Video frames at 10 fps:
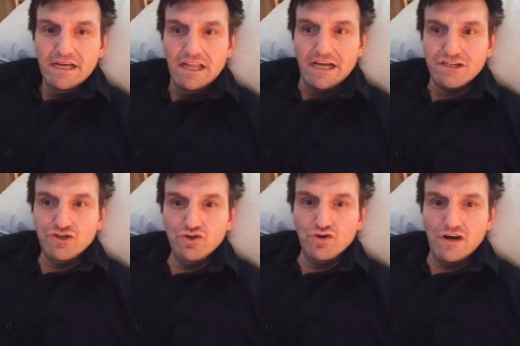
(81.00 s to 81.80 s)
like
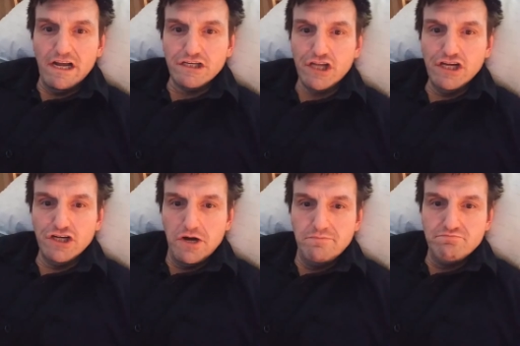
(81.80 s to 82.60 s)
two great
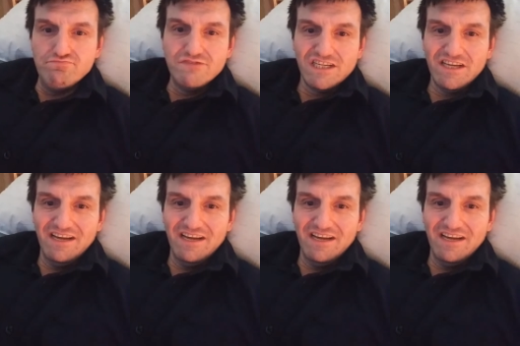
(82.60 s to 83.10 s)
kingdoms.